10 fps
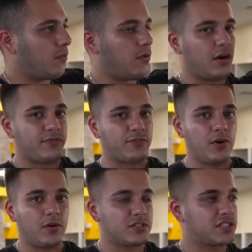
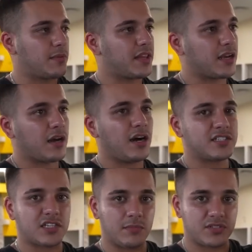off-road or something
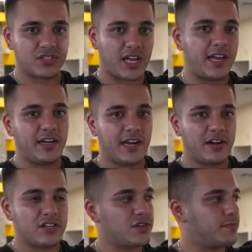custom sign in
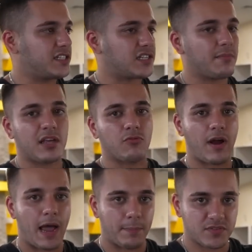here. It should be something
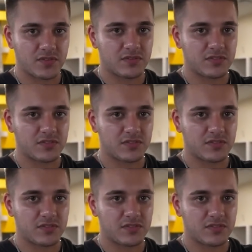wraps.